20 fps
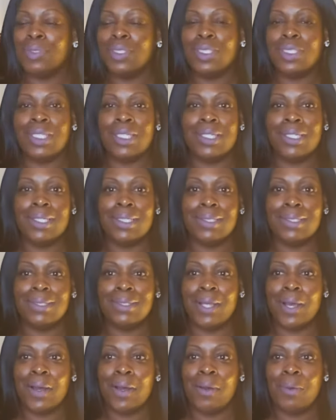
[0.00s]
She
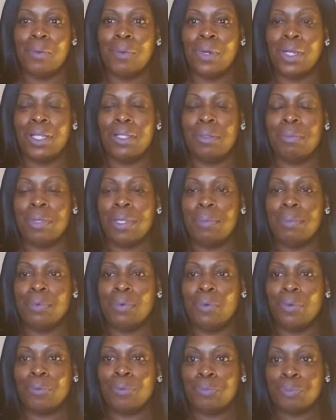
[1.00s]
is one of the
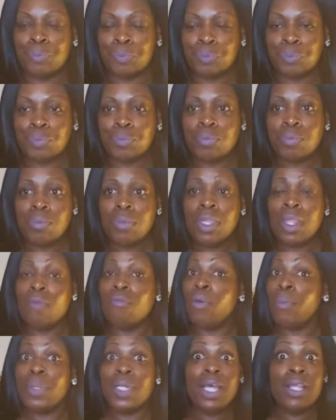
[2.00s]
people
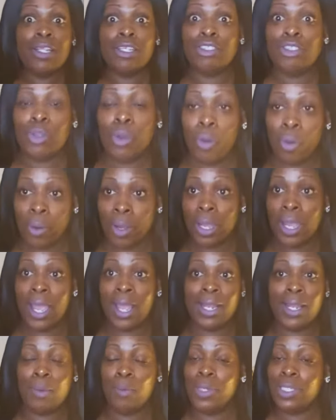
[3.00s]
from another story.
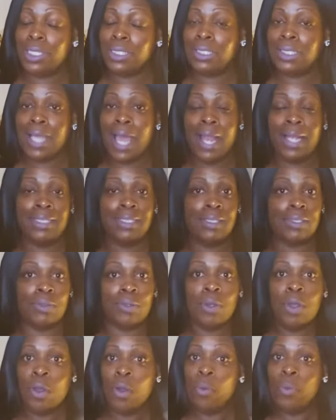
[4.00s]
And then
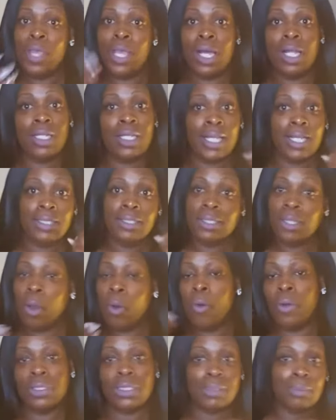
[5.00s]
we clicked
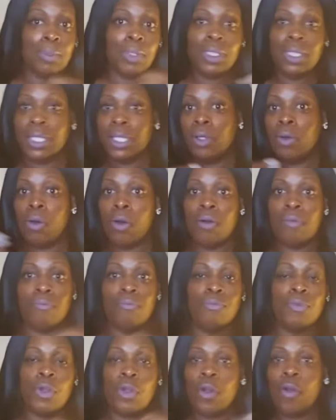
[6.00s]
on
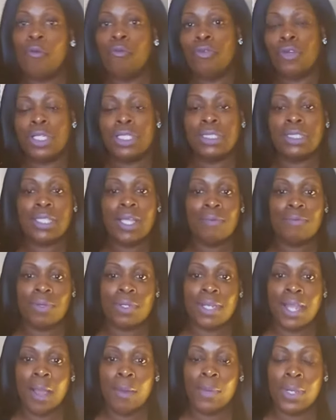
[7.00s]
some girlfriend stuff
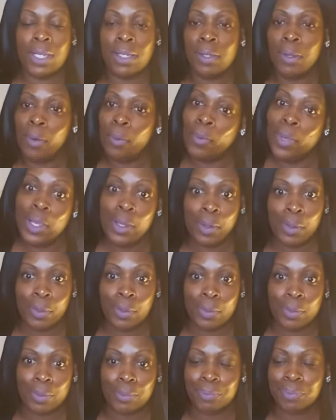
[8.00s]
and now we
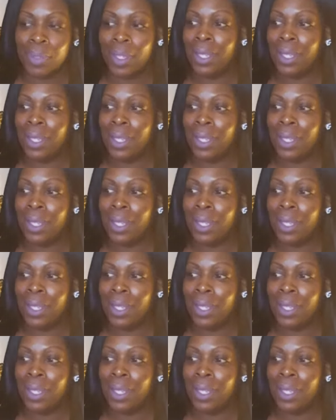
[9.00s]
cool.